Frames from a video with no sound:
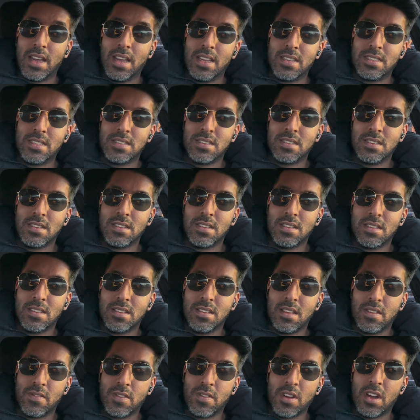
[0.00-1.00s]
guys,
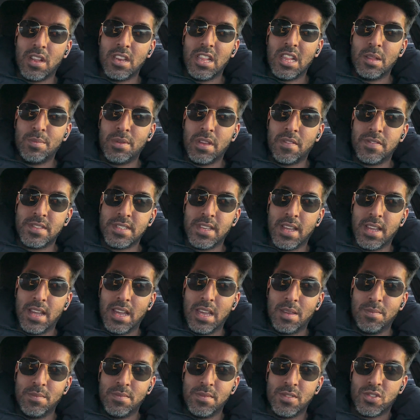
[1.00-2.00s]
I've got a little bit of
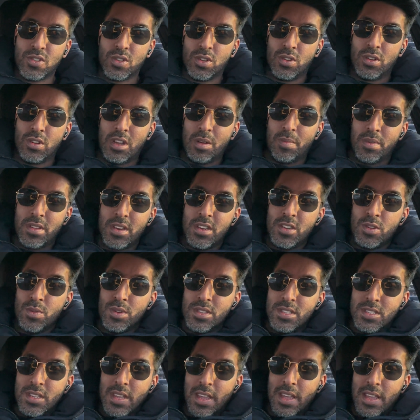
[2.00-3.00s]
time, so I'm going to
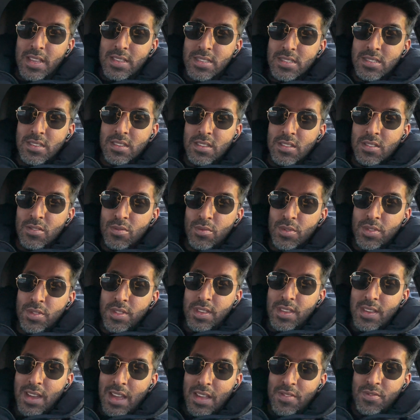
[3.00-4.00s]
do a test
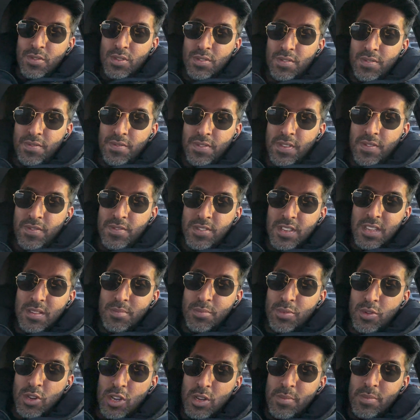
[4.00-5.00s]
with the iPhone
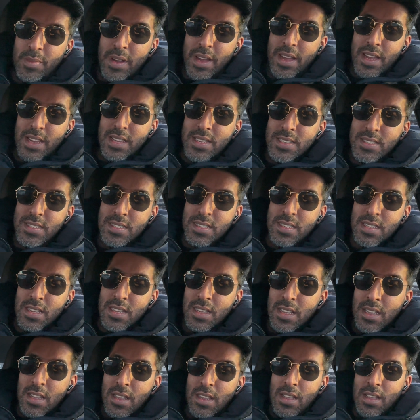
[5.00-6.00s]
15 Pro Max,
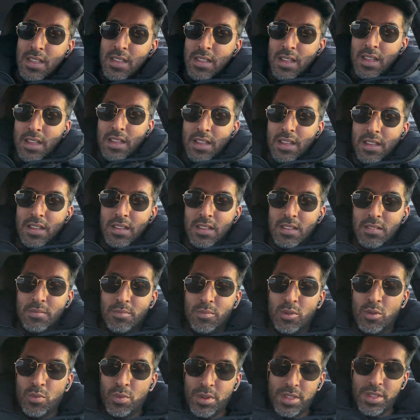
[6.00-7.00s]

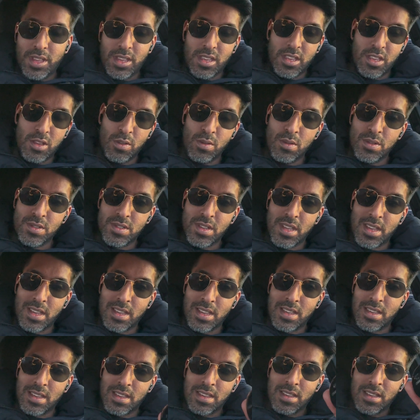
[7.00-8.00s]
but with it
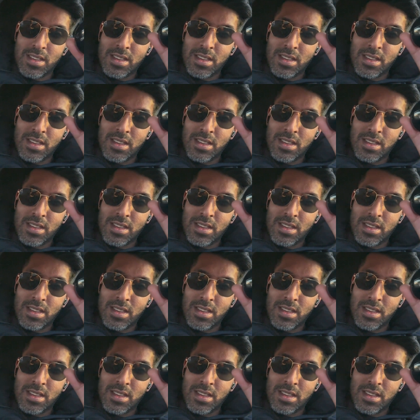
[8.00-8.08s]
using